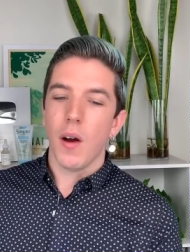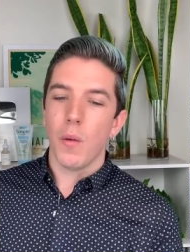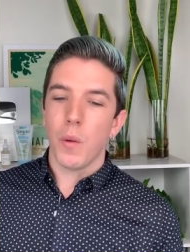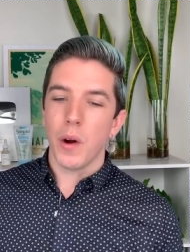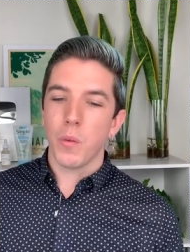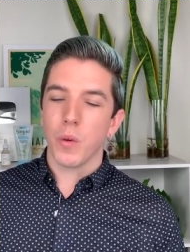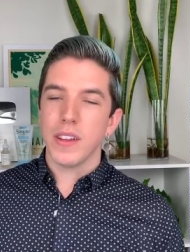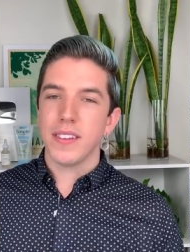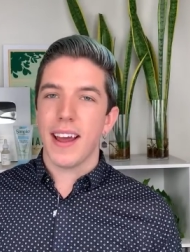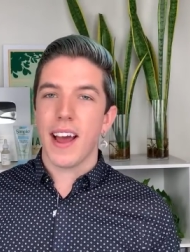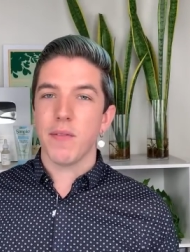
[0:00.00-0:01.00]
one
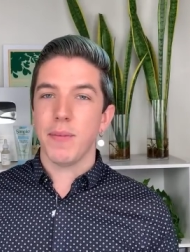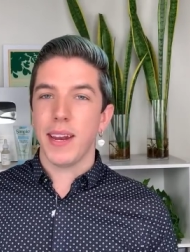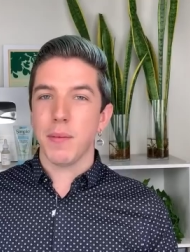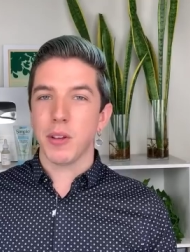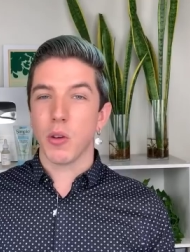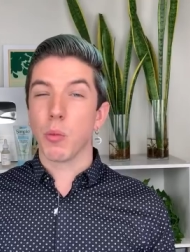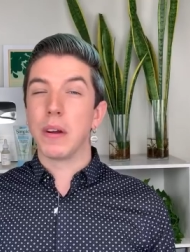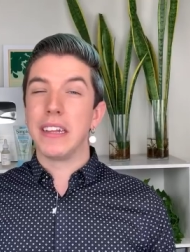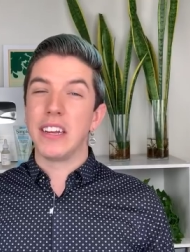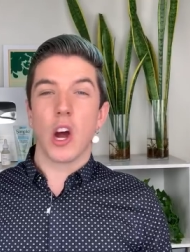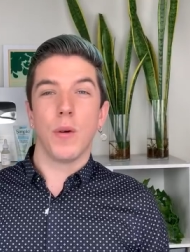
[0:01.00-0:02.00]
reason I haven't been able to
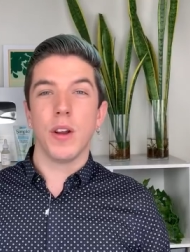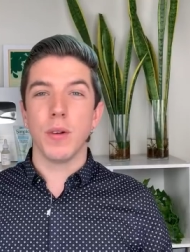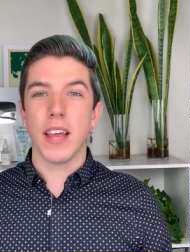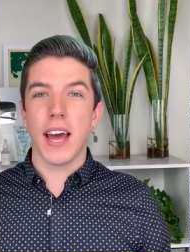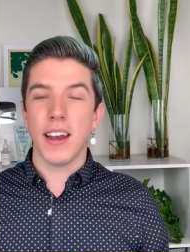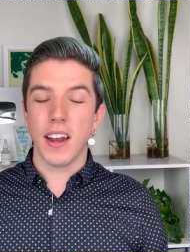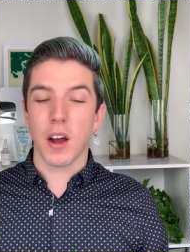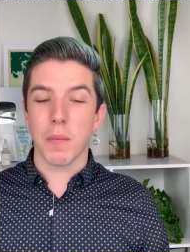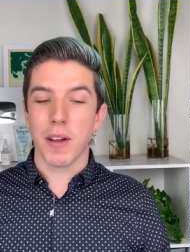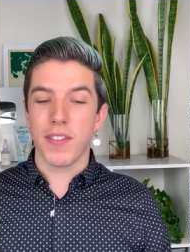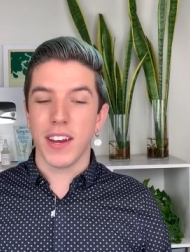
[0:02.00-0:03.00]
really go in with editing
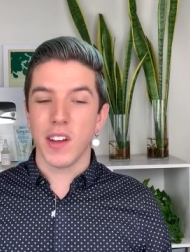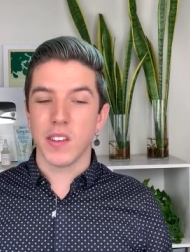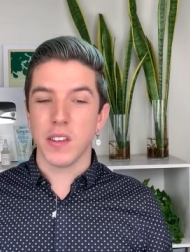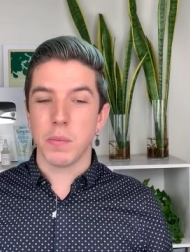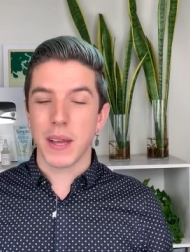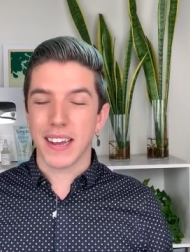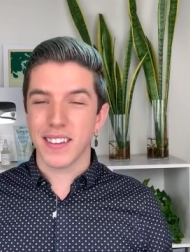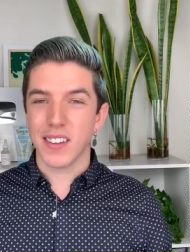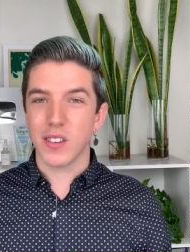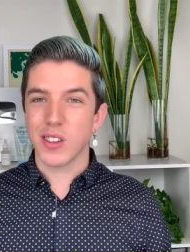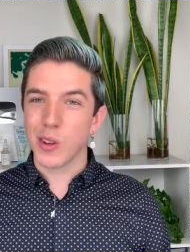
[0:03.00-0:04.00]
on my videos is because
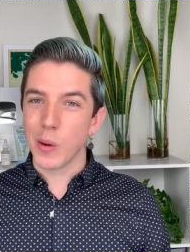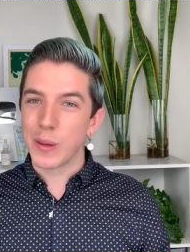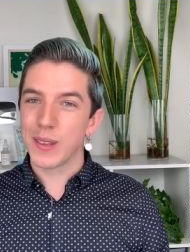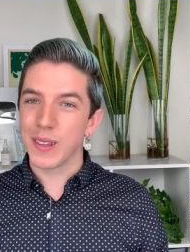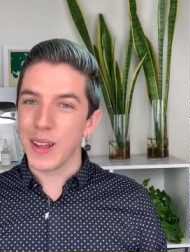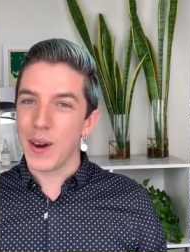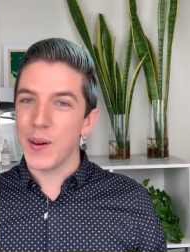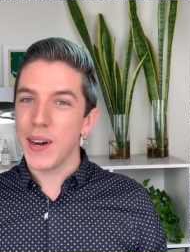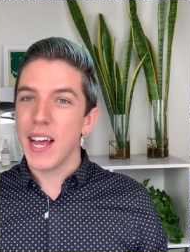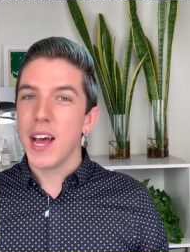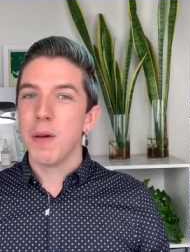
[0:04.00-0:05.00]
it's so
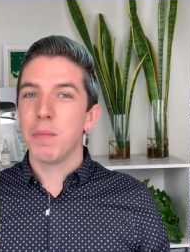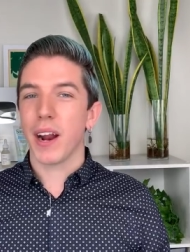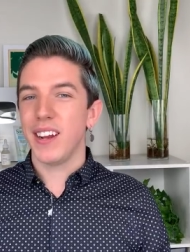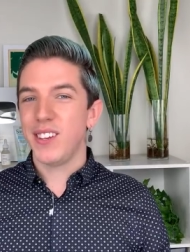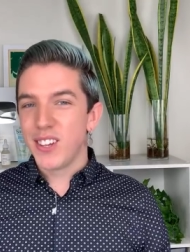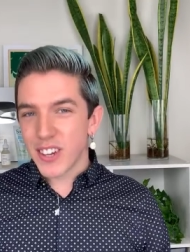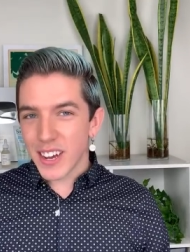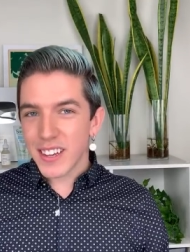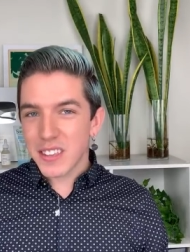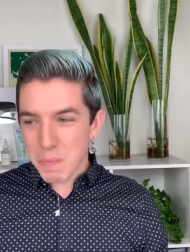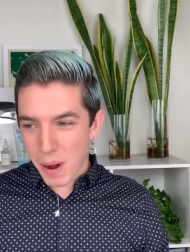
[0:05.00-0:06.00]
slow, but I
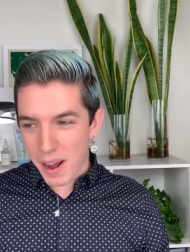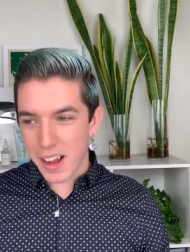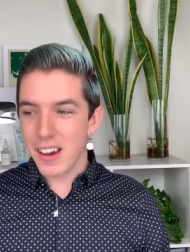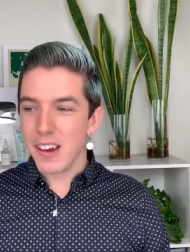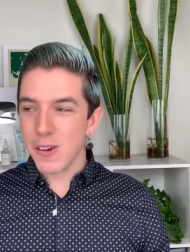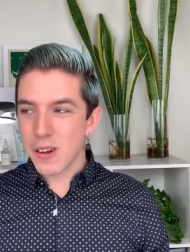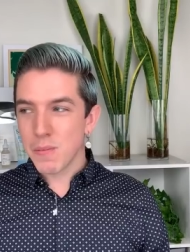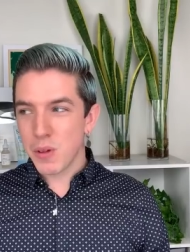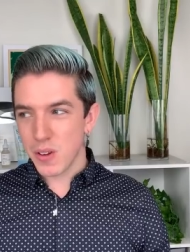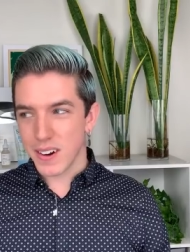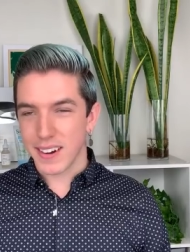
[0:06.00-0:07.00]
just bought a new
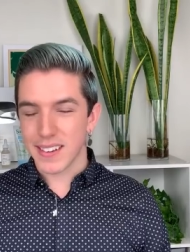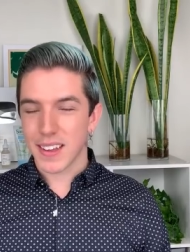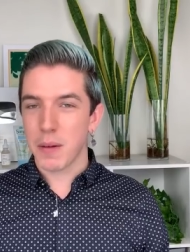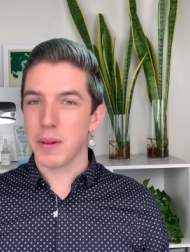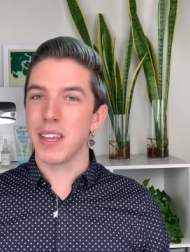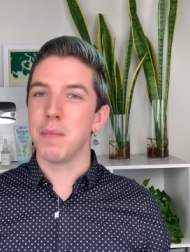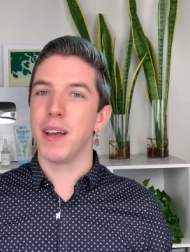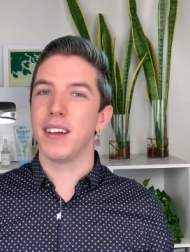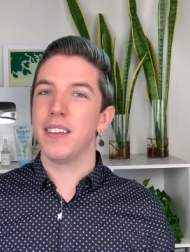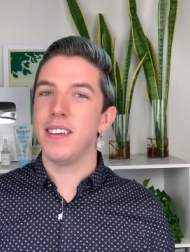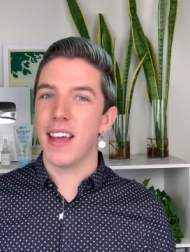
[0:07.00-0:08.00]
computer and it's coming in the
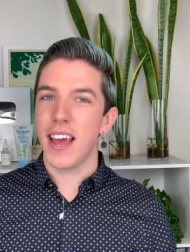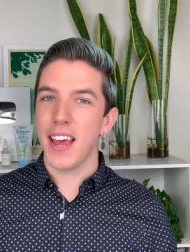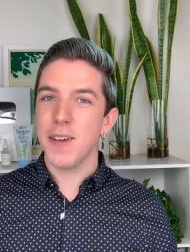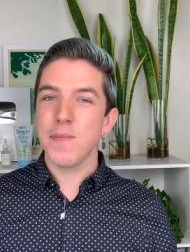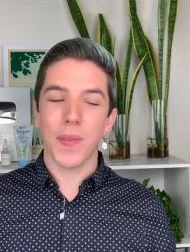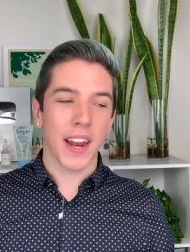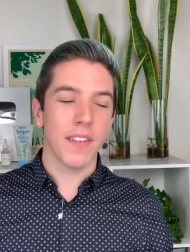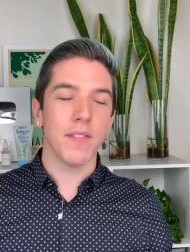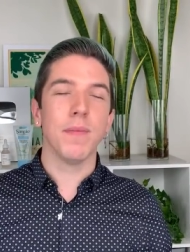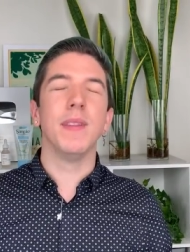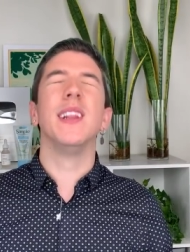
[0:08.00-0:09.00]
mail today, and
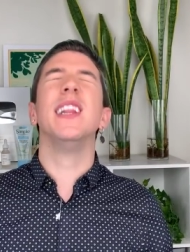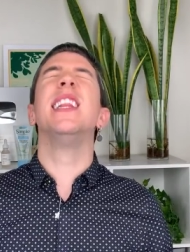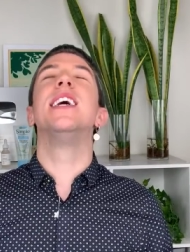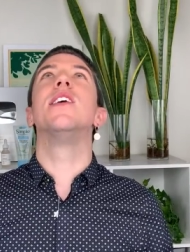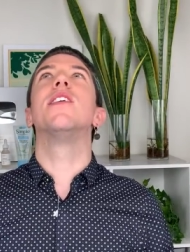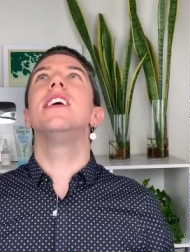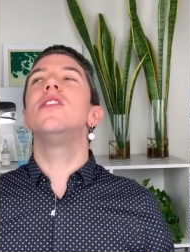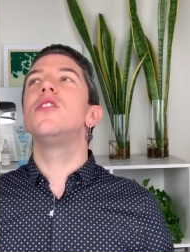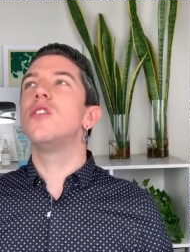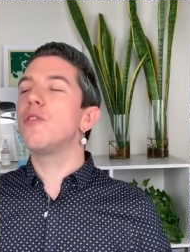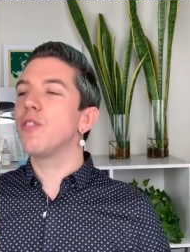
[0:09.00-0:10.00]
I'm literally
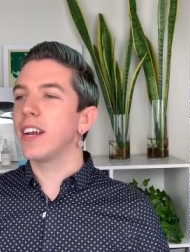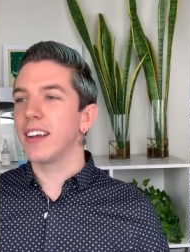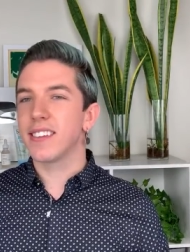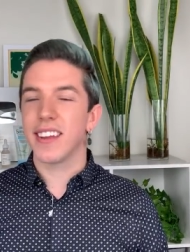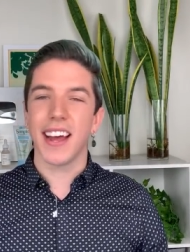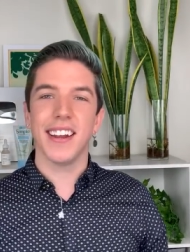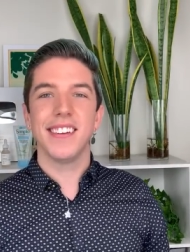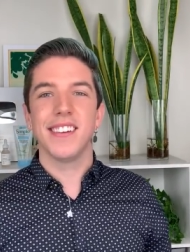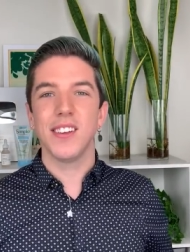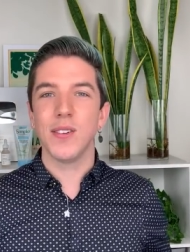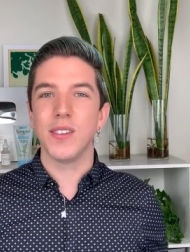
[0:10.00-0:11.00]
so freaking excited
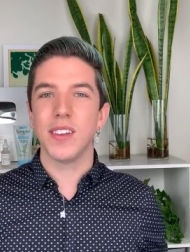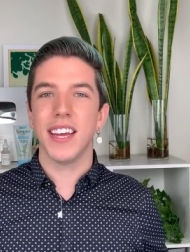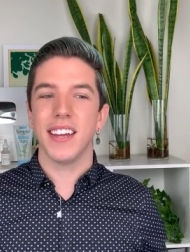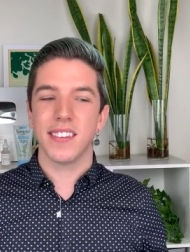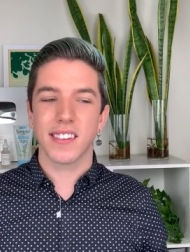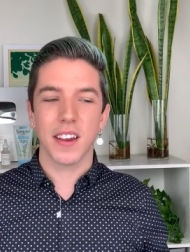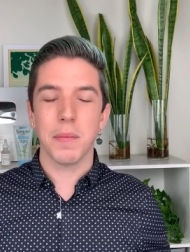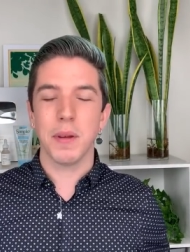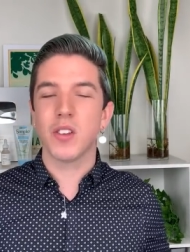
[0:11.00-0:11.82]
to use it. It's gonna be